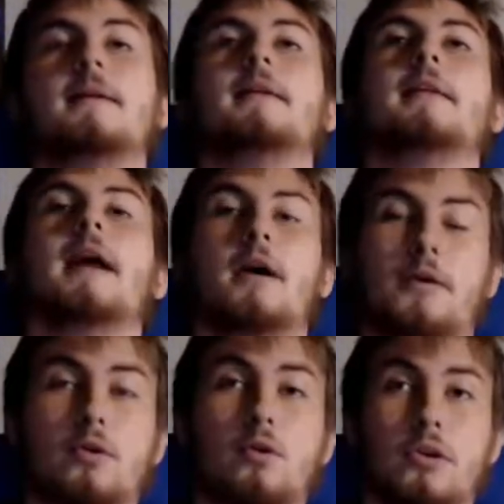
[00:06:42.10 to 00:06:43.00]
Now,
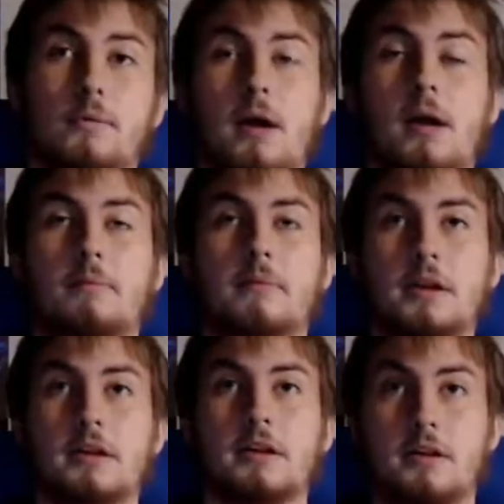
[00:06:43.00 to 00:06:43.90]
of course, the problem
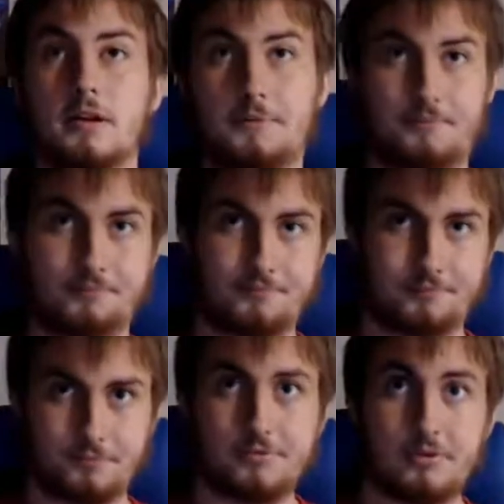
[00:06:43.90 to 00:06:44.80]
is
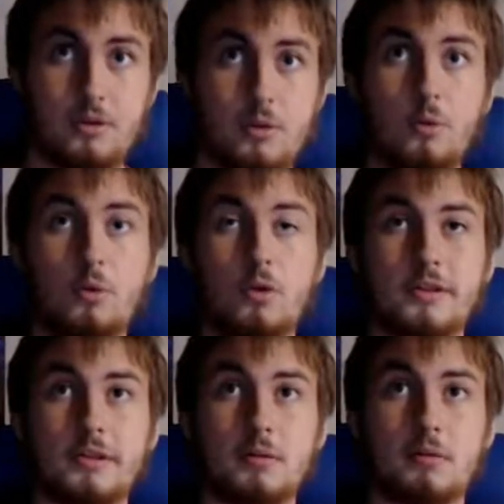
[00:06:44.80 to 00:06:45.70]

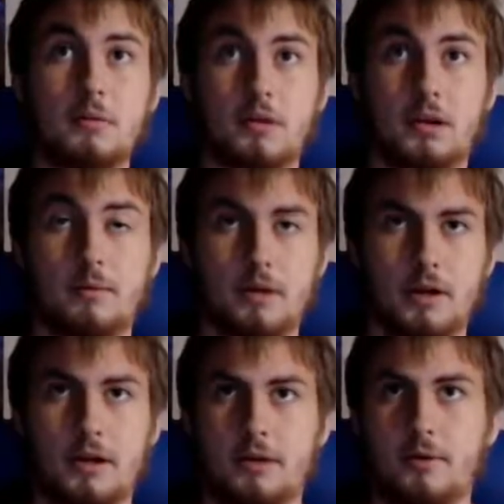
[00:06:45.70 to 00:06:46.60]
what's someone
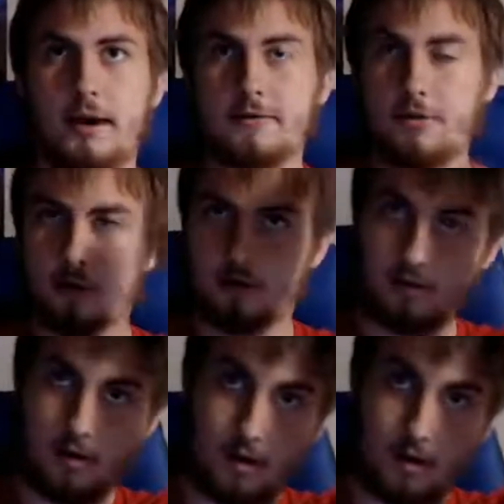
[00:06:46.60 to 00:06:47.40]
going to do after